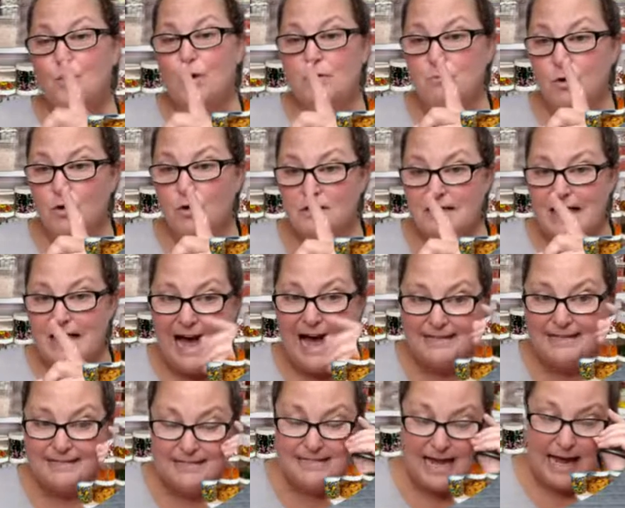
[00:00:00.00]
more
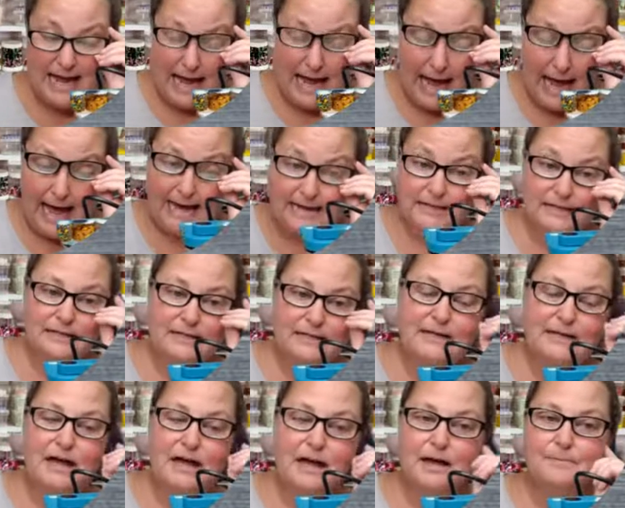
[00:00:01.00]
class. I added
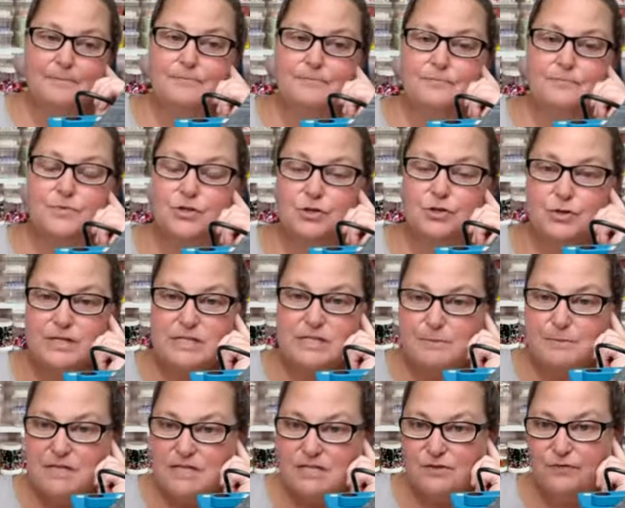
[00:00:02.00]
the
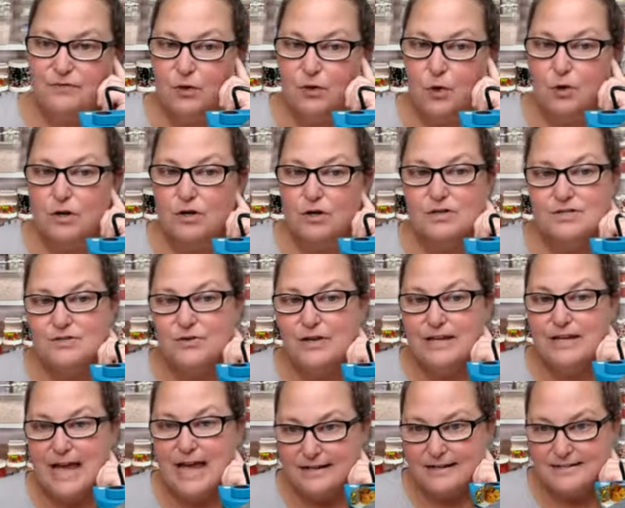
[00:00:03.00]
Christmas florals
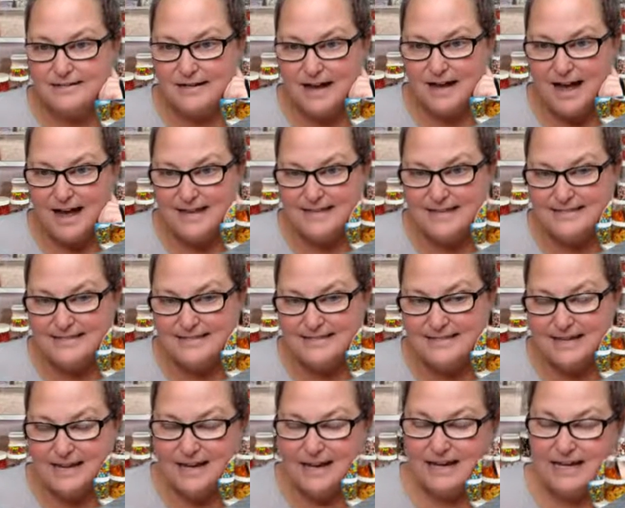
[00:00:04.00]
on hexagons.
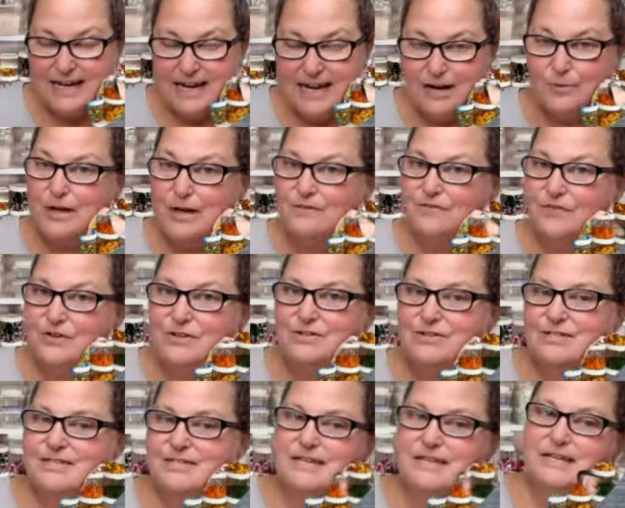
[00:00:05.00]
Can't wait for you to
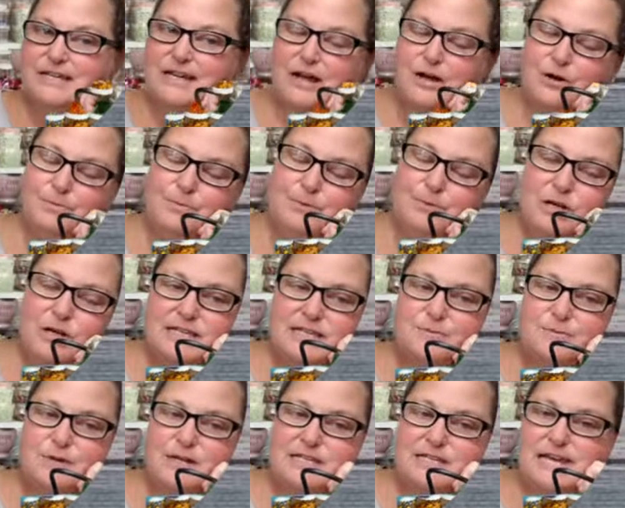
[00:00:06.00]
see it. I hope you guys
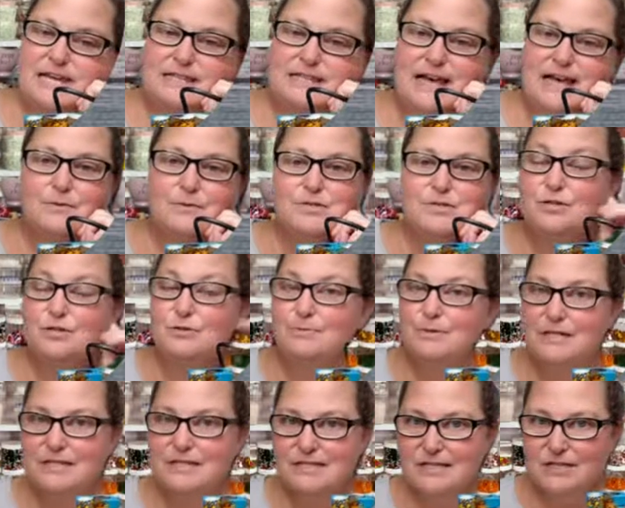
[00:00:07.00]
want to take that one too,
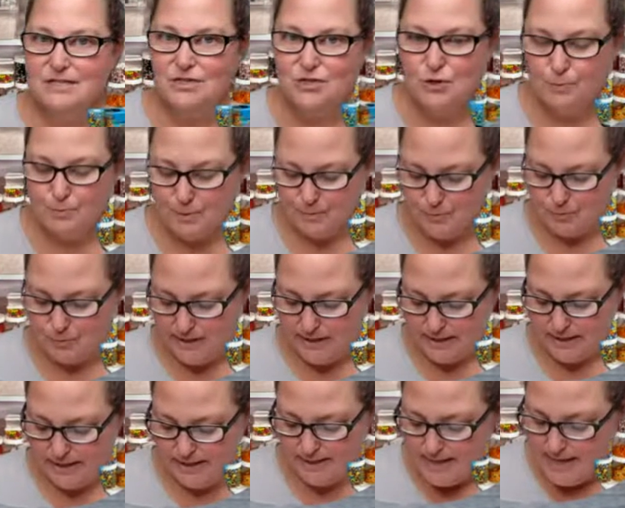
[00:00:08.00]
because it's super
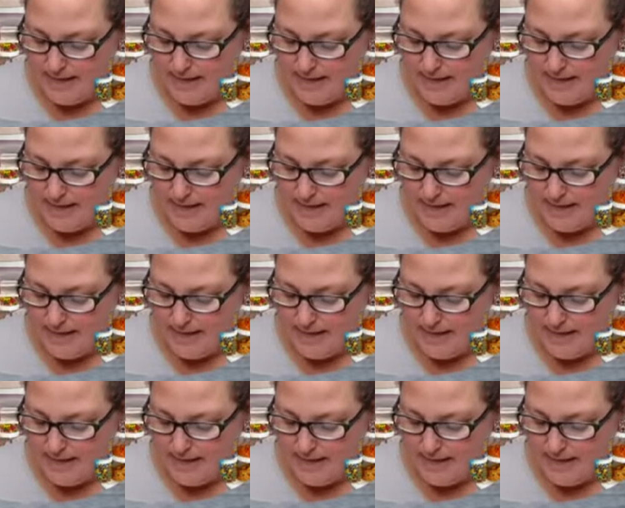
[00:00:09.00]
pretty.